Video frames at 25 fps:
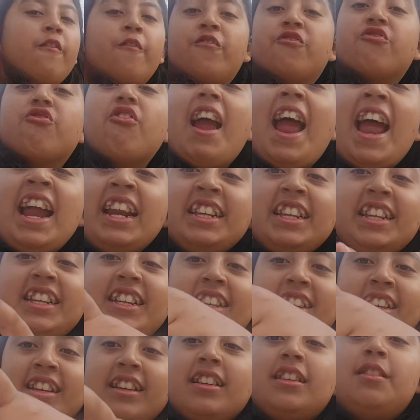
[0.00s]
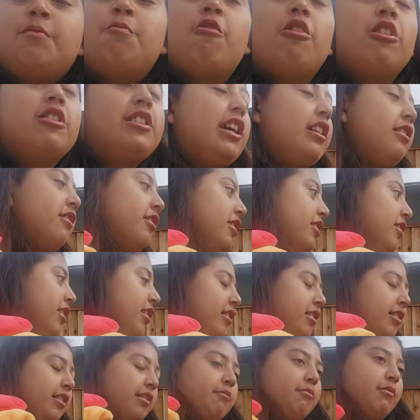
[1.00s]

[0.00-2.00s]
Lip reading: Freddy is more deadly than